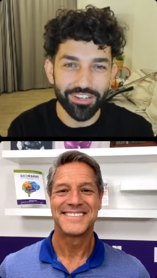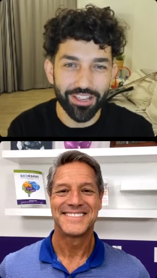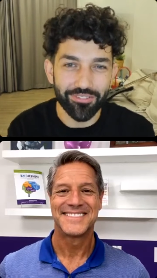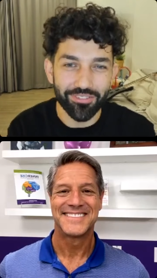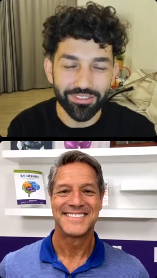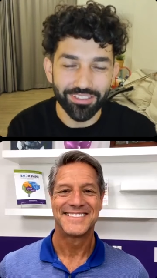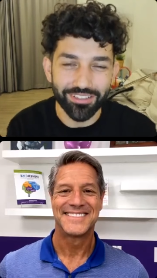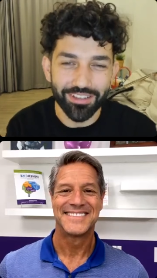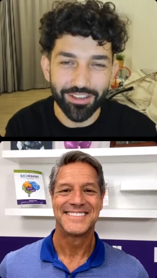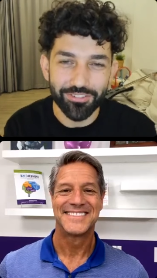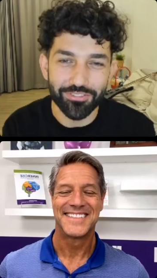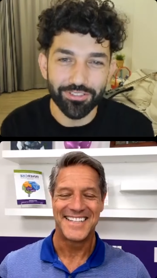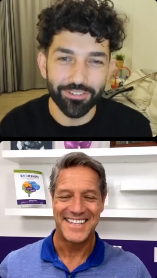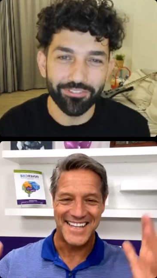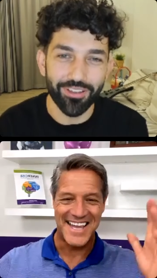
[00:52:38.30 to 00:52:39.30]
Speaker 1: Live
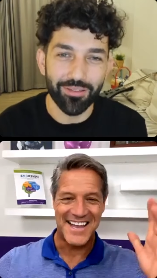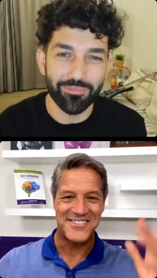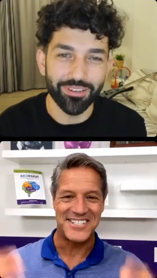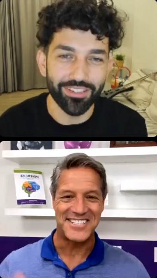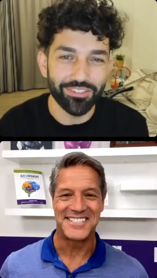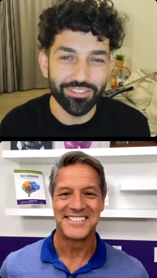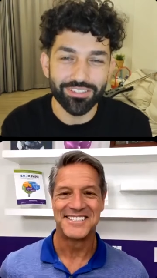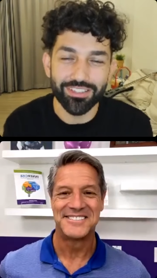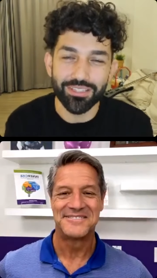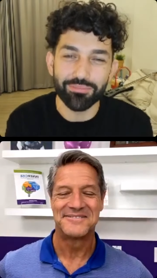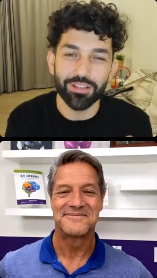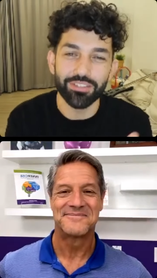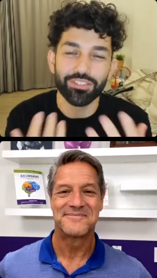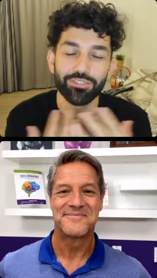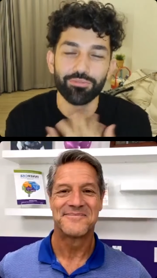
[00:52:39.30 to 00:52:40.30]
International family just as
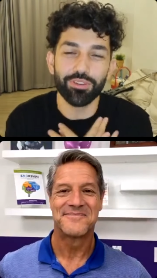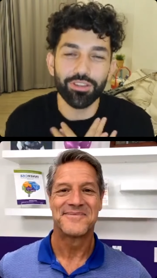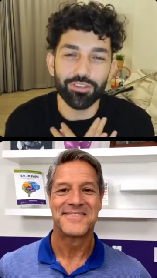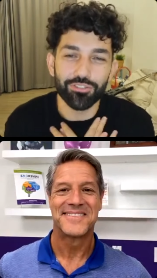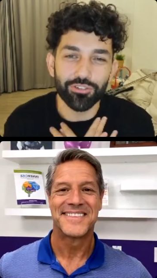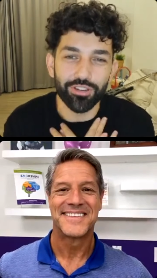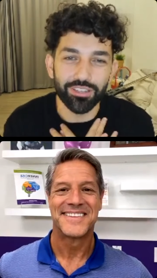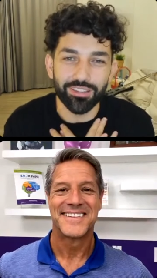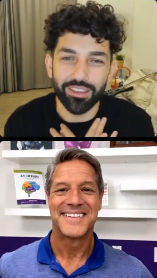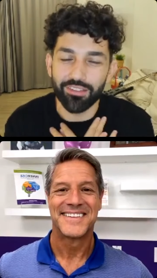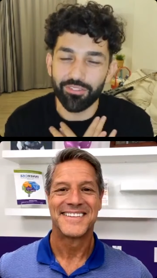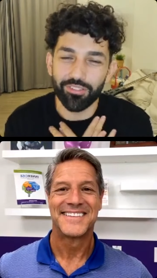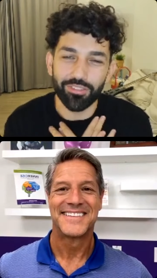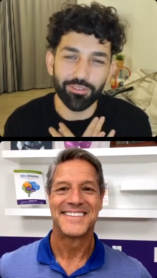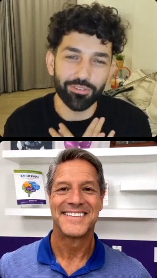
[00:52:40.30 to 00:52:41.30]
much as we enjoyed
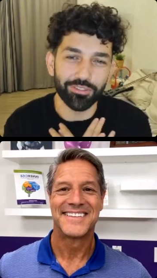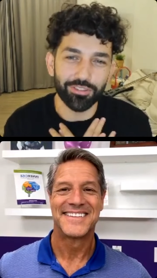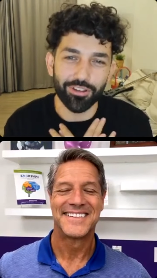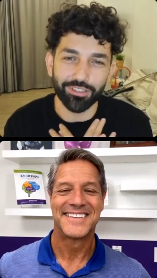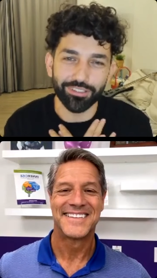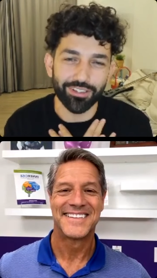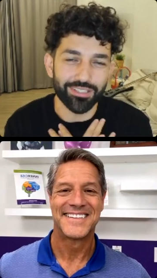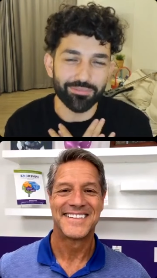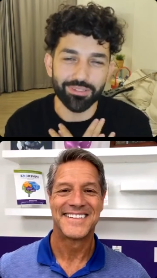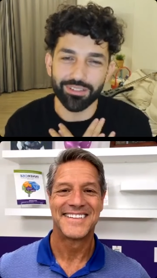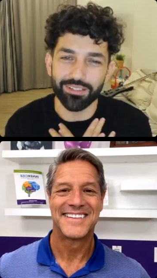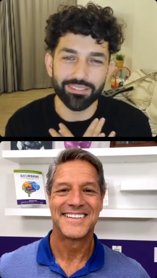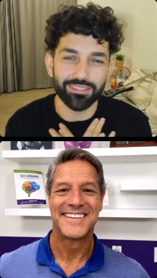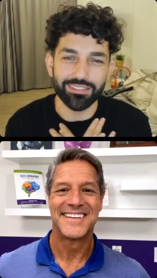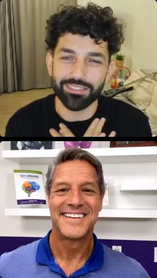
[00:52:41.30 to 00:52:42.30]
everything you taught us
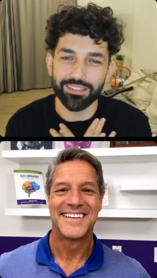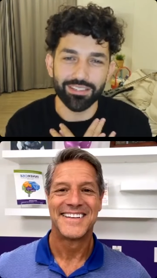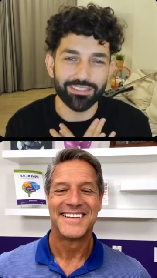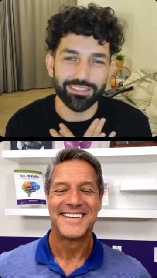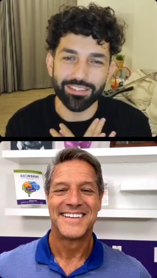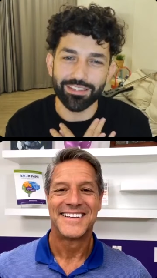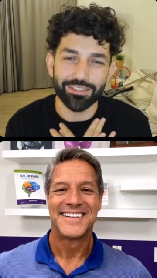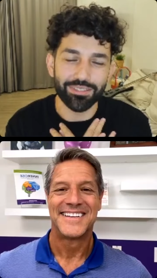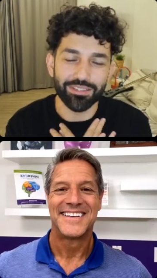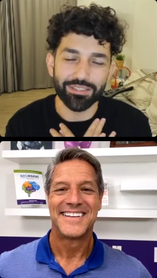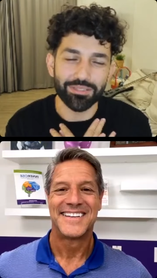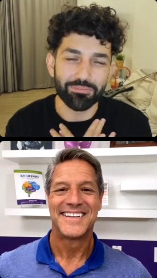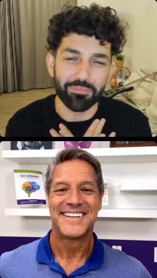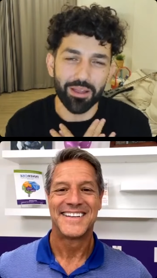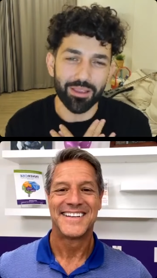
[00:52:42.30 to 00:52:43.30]
because it's it's it's
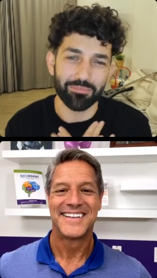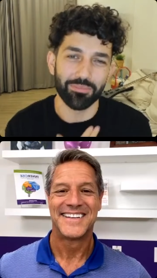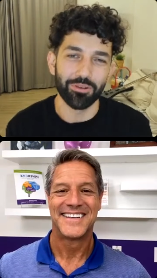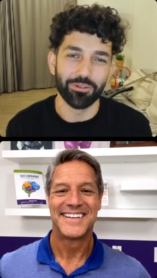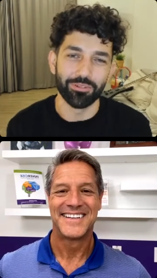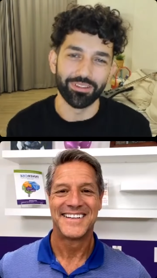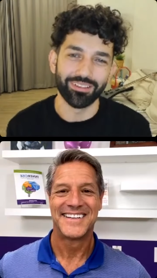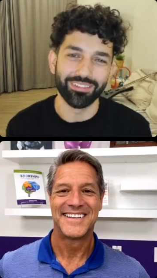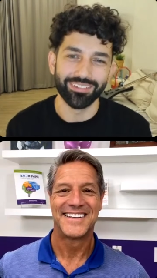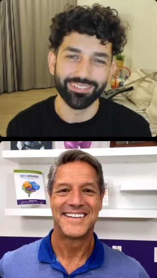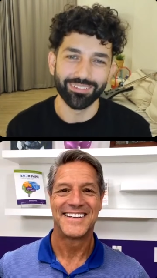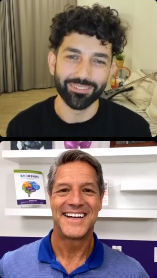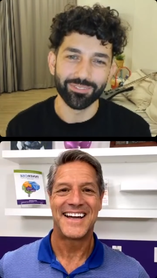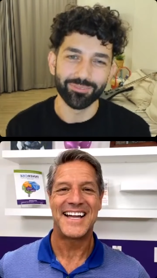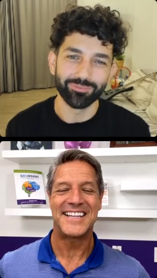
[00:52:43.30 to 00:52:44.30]
it's mind blowing.
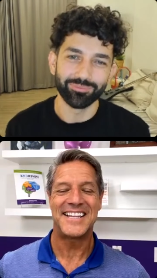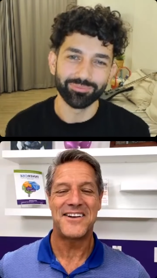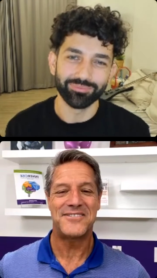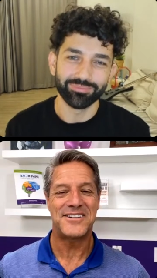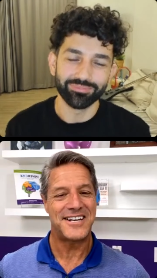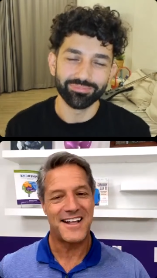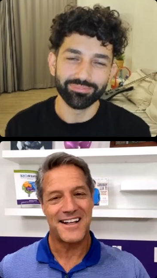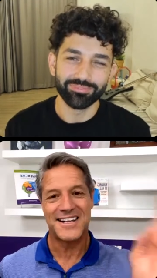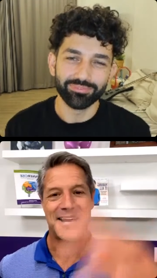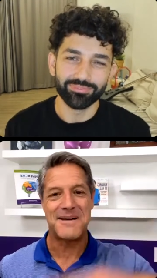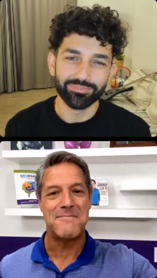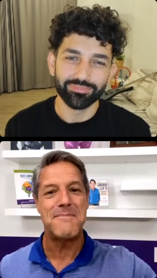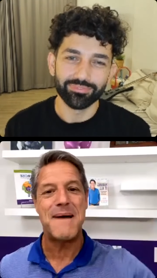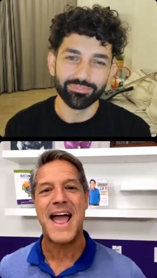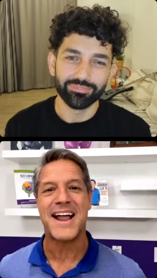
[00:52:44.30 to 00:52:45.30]
Speaker 2: I love it, and I'll
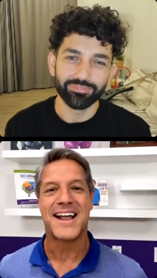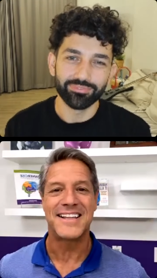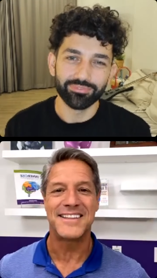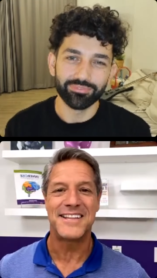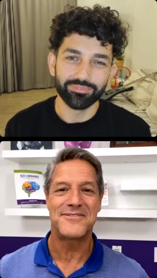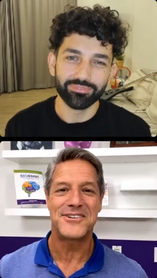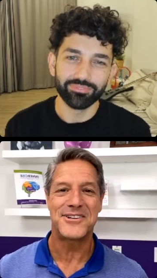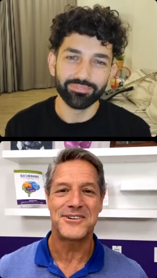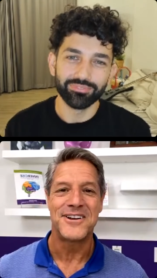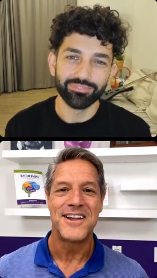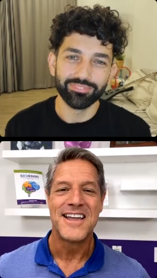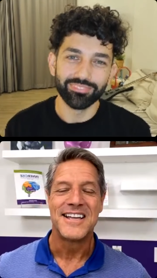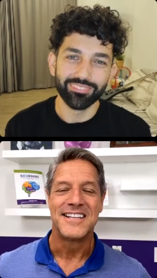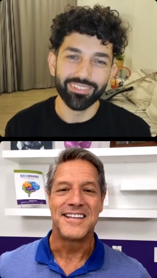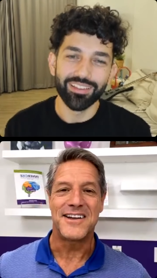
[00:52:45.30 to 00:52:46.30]
come back. I love your
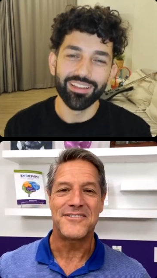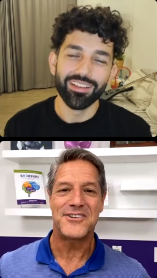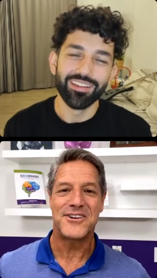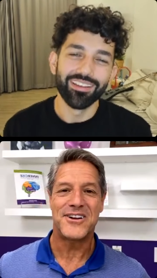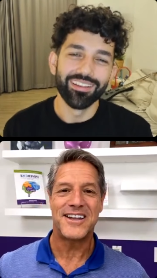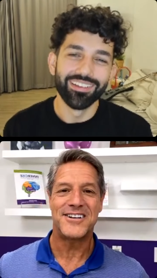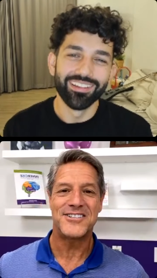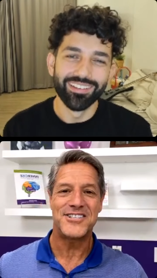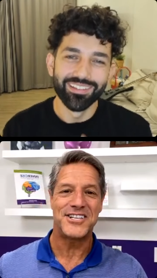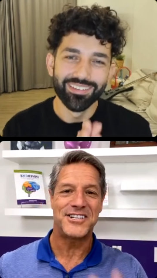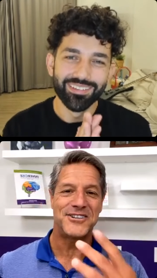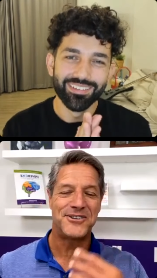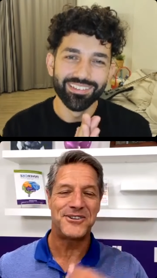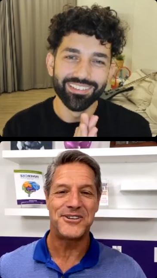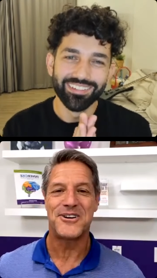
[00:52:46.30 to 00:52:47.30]
love your energy and
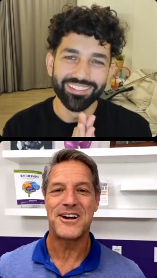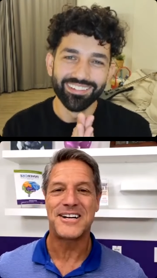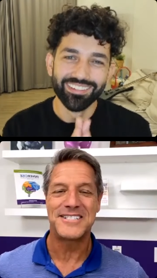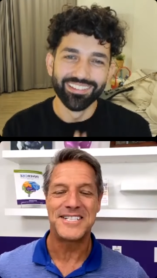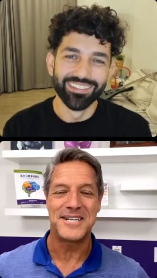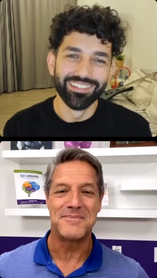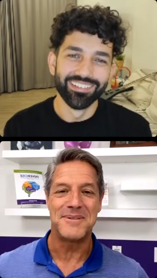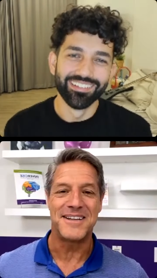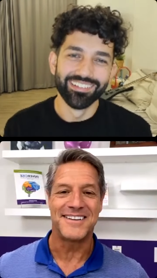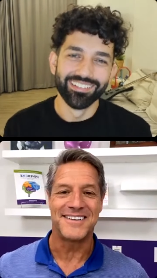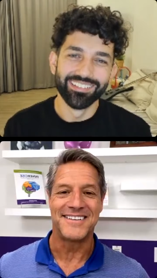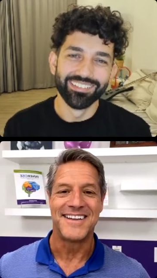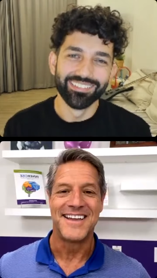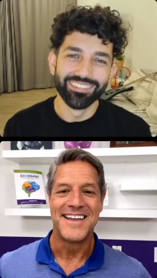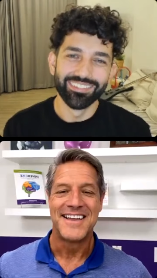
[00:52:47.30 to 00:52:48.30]
who you are, TB,
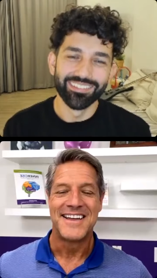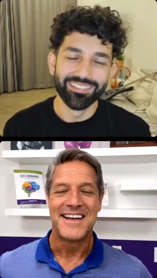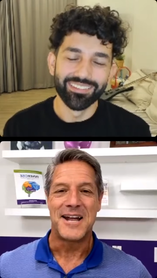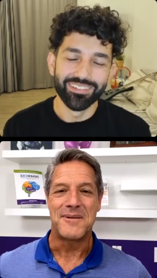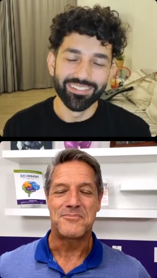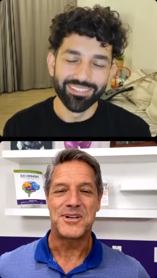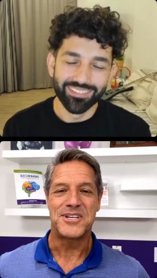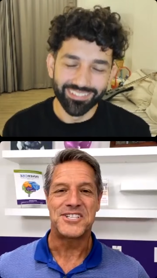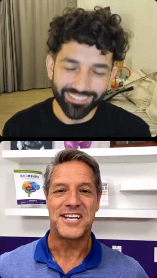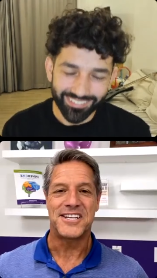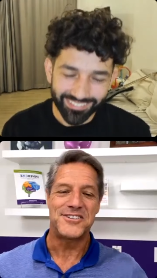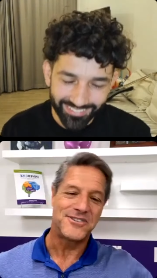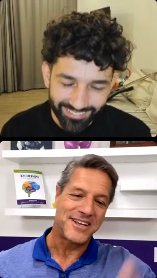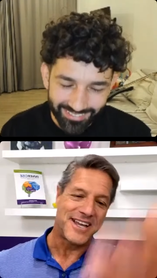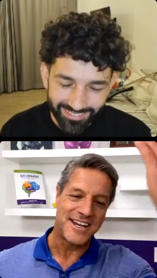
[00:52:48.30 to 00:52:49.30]
and I appreciate
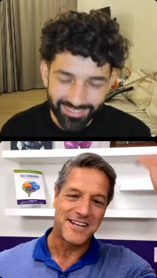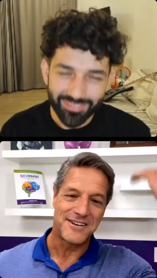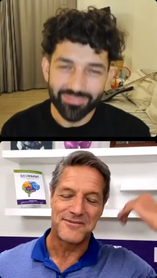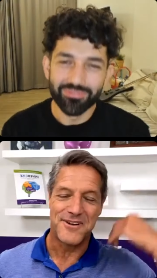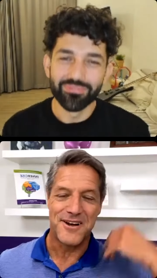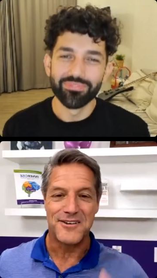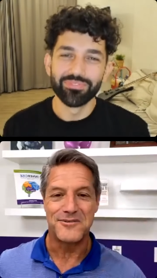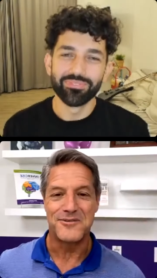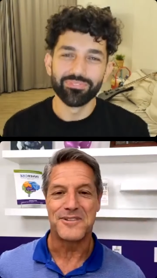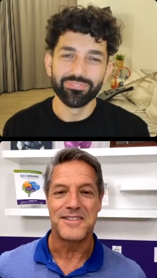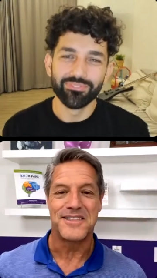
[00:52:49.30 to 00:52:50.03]
you getting involved with